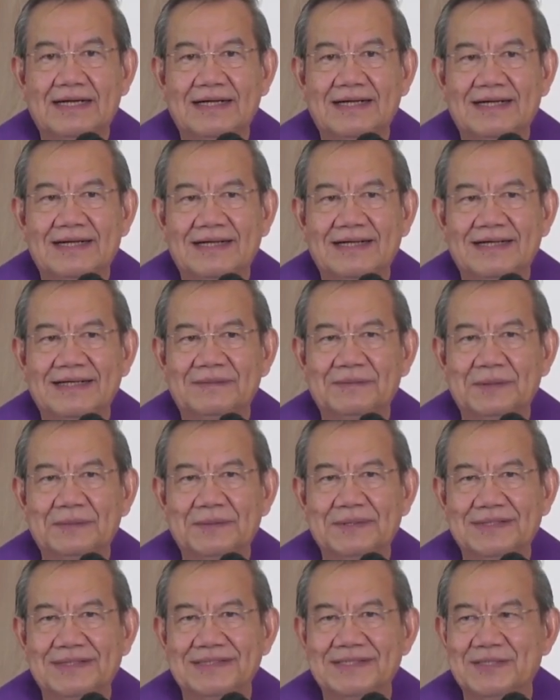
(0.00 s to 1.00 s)
Remember
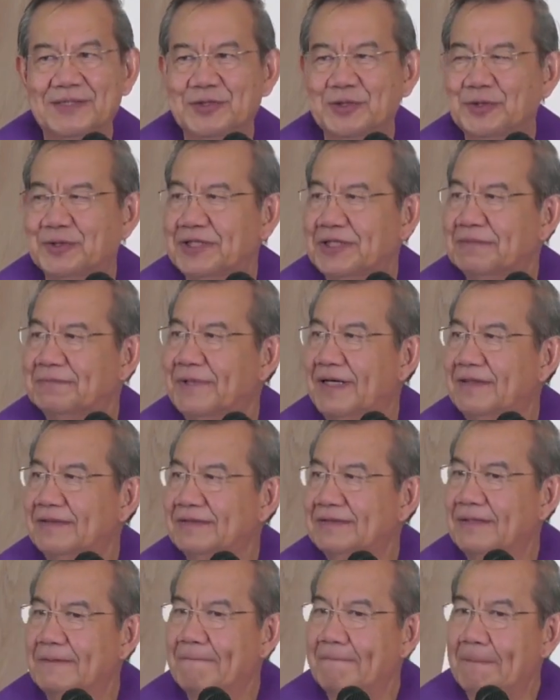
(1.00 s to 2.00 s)
the story about
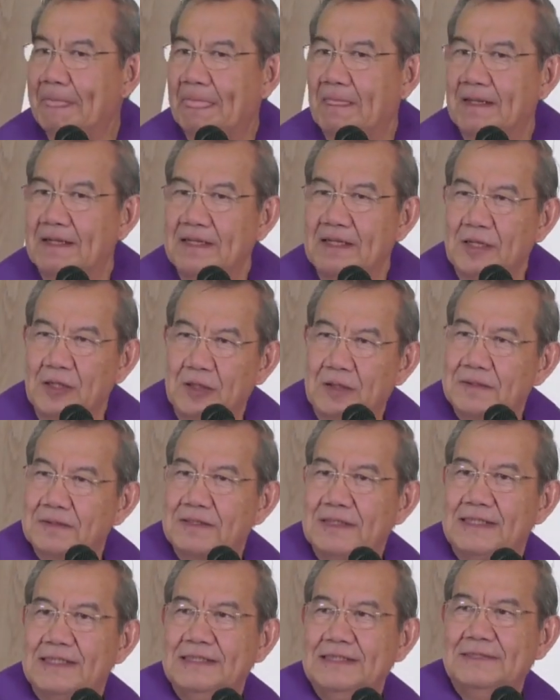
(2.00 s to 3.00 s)
long
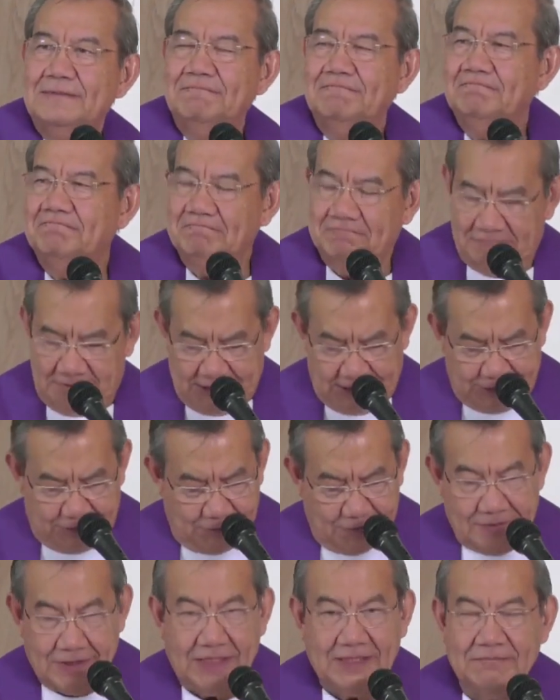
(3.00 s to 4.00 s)
line, 8
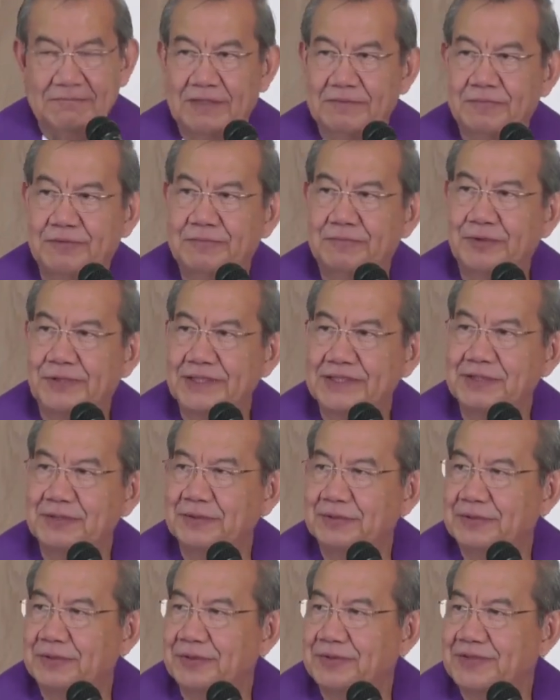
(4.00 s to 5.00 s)
o'clock magbubukas yung
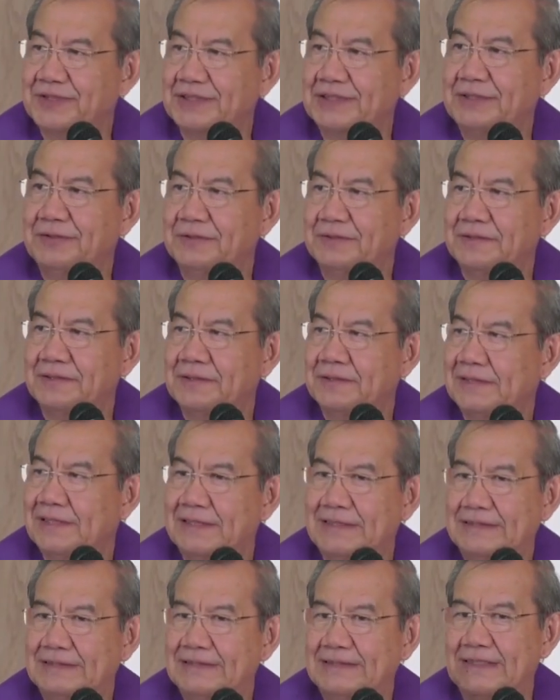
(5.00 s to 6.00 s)
grocery nung
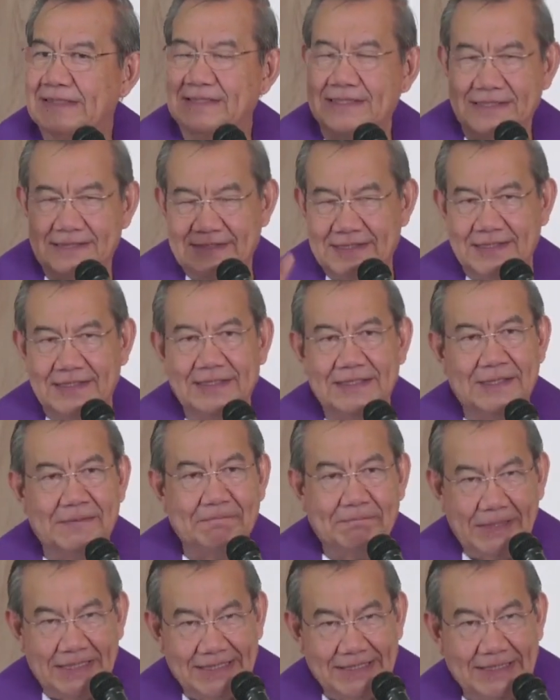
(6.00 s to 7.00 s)
kasagsagan ng
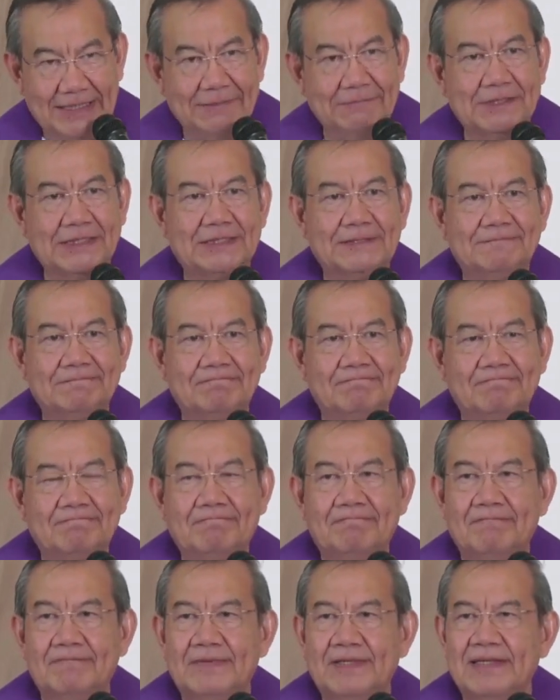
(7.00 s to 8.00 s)
pandemic.
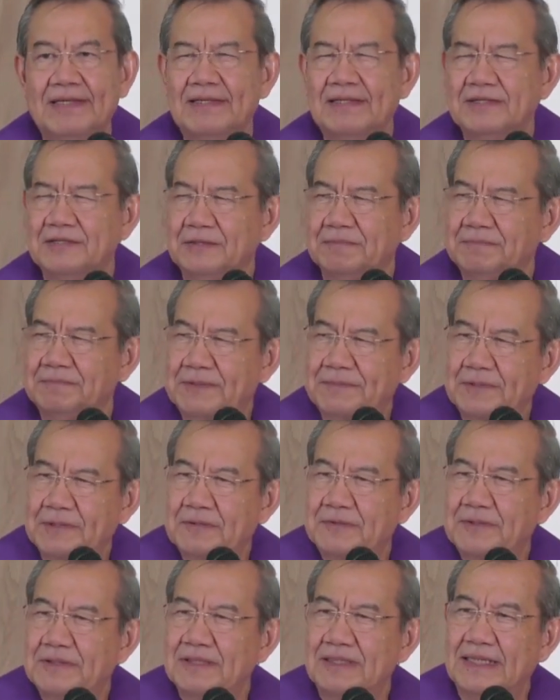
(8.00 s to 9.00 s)
So people
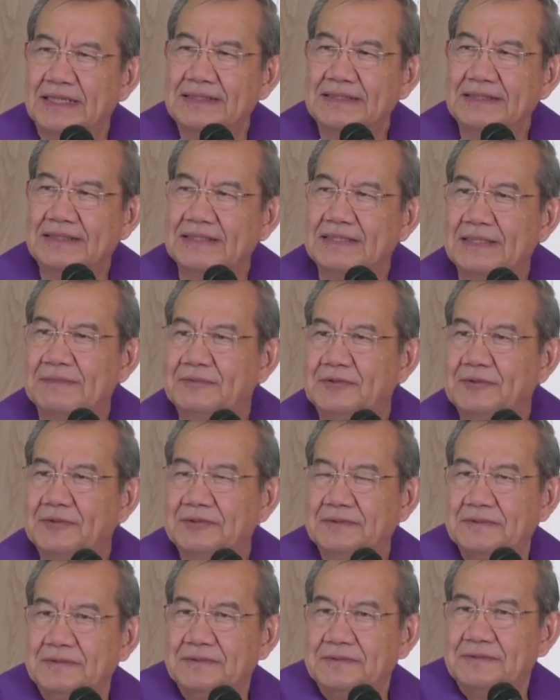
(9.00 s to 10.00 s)
were lining up
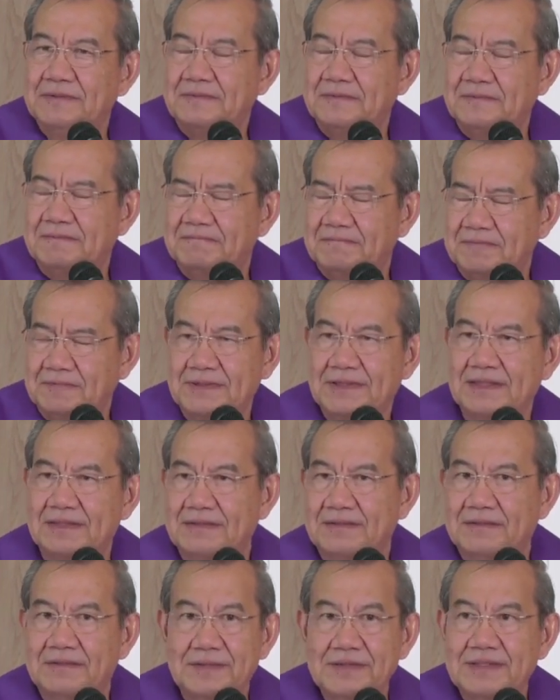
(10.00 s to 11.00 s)
to, to that
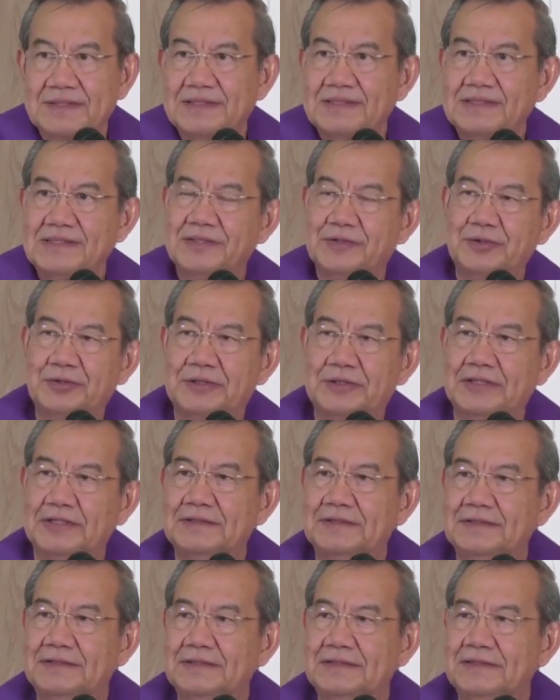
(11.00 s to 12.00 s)
grocery store.
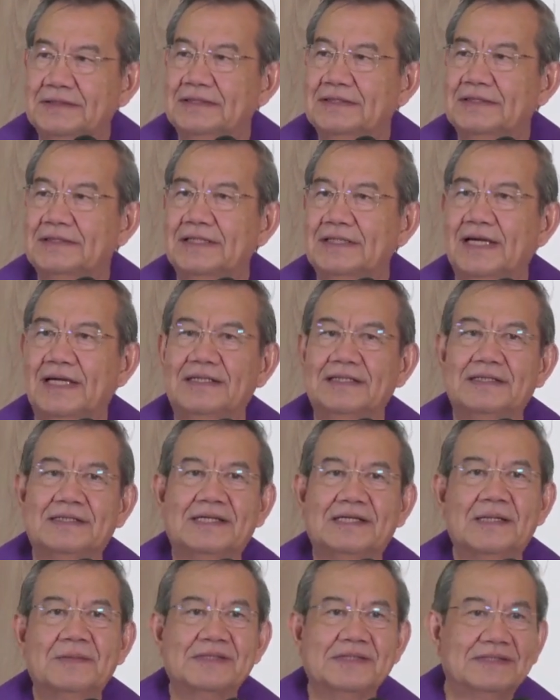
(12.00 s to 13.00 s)
And here
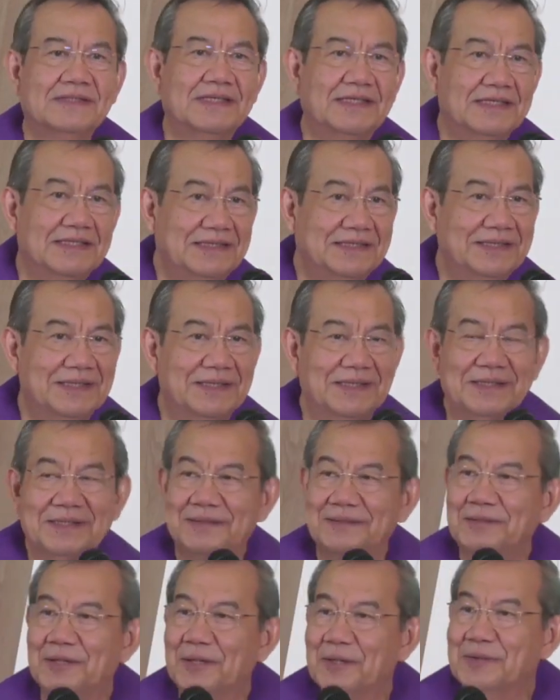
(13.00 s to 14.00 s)
comes a guy
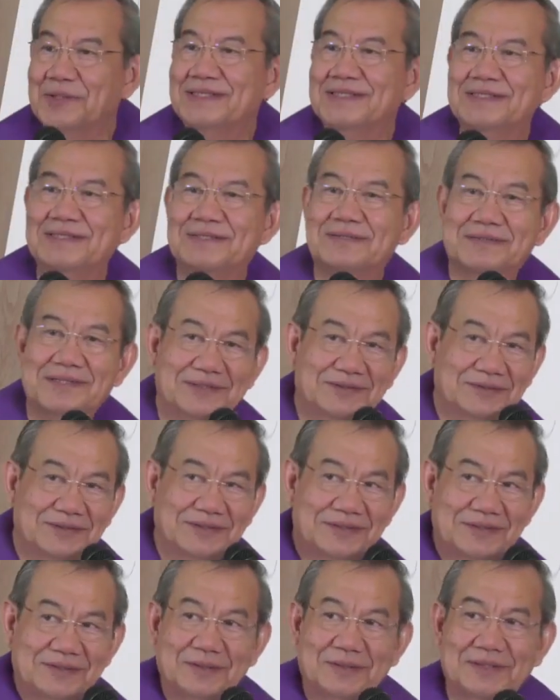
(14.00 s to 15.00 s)
going straight to the
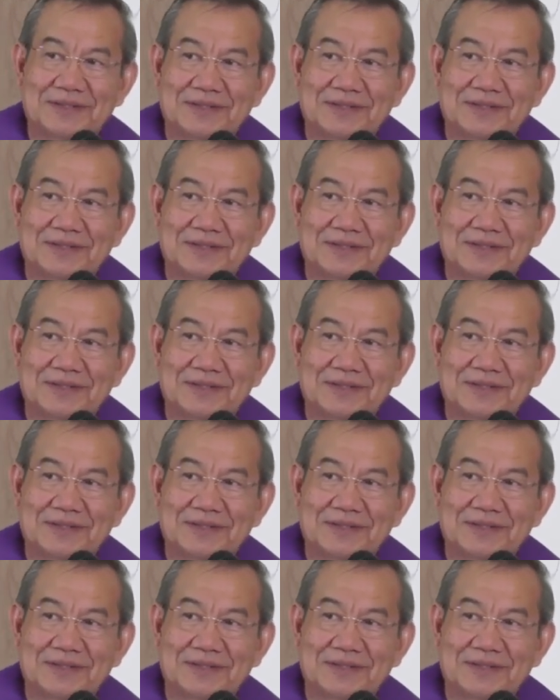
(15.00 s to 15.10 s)
door.